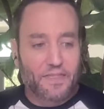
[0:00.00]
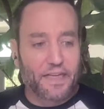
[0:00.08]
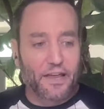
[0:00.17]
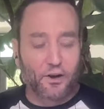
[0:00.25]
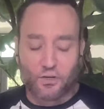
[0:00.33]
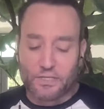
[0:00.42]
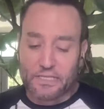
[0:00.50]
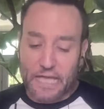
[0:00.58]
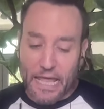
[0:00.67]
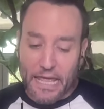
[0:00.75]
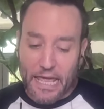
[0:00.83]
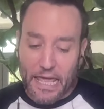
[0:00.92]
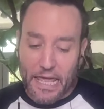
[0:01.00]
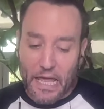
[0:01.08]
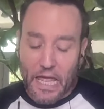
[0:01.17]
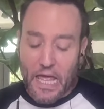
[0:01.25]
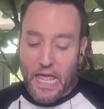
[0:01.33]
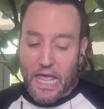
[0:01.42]
that are mm-hmm.
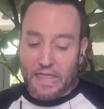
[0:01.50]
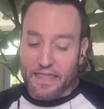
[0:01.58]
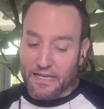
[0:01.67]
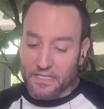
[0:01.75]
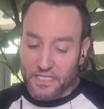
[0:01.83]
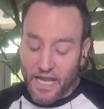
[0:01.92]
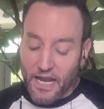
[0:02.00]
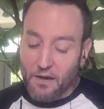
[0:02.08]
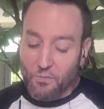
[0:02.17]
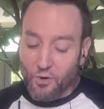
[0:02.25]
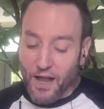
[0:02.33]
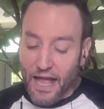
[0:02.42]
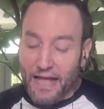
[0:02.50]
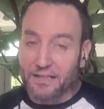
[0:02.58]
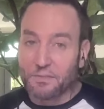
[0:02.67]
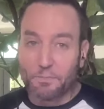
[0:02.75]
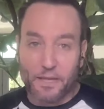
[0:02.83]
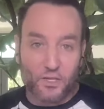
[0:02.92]
saying that Tamra
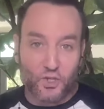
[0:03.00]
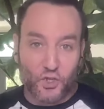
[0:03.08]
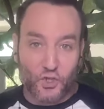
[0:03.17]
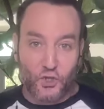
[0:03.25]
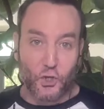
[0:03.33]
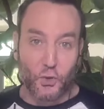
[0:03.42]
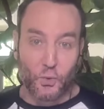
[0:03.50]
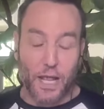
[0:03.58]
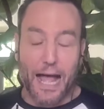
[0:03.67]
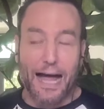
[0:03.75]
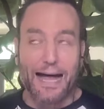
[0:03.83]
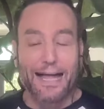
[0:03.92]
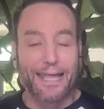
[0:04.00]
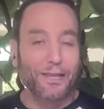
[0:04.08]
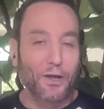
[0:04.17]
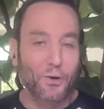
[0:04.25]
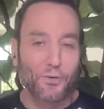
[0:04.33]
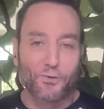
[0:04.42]
has been sued? I
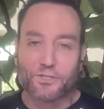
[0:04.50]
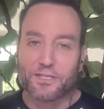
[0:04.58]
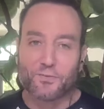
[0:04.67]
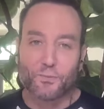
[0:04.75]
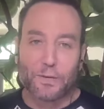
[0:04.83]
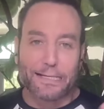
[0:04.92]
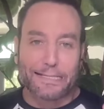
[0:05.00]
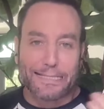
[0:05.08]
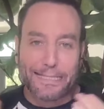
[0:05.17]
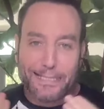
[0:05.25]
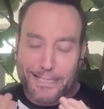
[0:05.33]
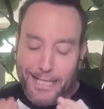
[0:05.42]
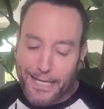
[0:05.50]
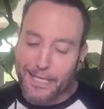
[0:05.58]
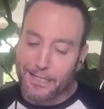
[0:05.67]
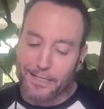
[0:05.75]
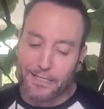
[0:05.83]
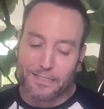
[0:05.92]
know there's this
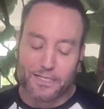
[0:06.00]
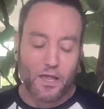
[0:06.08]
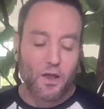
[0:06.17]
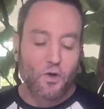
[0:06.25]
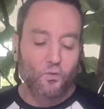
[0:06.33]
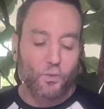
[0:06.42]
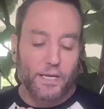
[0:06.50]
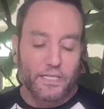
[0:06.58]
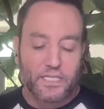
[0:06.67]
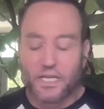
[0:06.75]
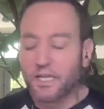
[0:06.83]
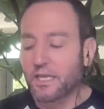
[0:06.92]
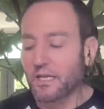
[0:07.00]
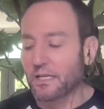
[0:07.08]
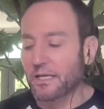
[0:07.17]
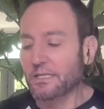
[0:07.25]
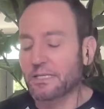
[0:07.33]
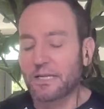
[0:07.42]
ridiculous
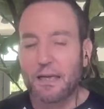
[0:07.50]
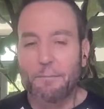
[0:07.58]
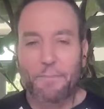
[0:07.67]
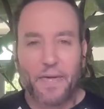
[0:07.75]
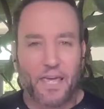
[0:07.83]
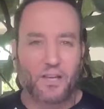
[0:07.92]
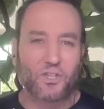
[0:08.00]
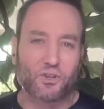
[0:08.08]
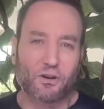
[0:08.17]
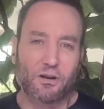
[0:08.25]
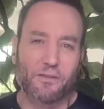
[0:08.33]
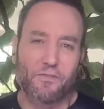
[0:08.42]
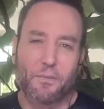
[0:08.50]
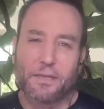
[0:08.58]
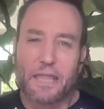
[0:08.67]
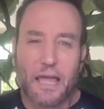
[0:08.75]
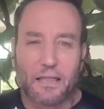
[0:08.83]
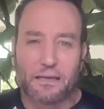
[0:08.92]
ridiculous picture of a
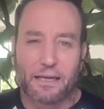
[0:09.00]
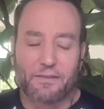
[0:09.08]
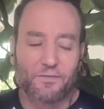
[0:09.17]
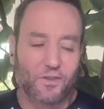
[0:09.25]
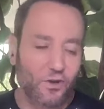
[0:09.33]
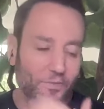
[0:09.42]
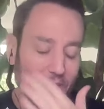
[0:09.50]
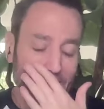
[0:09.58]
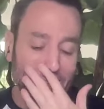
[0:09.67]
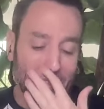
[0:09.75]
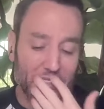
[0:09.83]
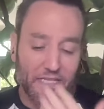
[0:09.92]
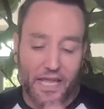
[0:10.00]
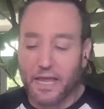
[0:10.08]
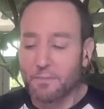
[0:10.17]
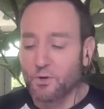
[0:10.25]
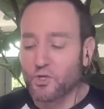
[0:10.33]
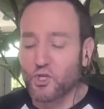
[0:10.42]
manila envelope that says
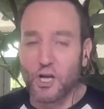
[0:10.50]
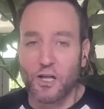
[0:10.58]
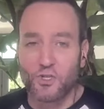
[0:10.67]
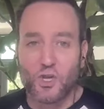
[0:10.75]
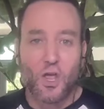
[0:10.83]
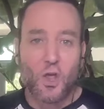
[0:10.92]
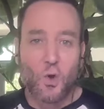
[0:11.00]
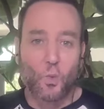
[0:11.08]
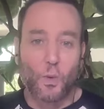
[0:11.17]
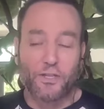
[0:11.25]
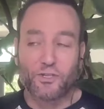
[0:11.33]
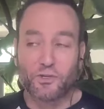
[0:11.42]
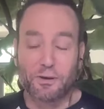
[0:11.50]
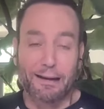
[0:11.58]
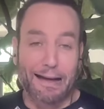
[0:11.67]
Tamra Judge, which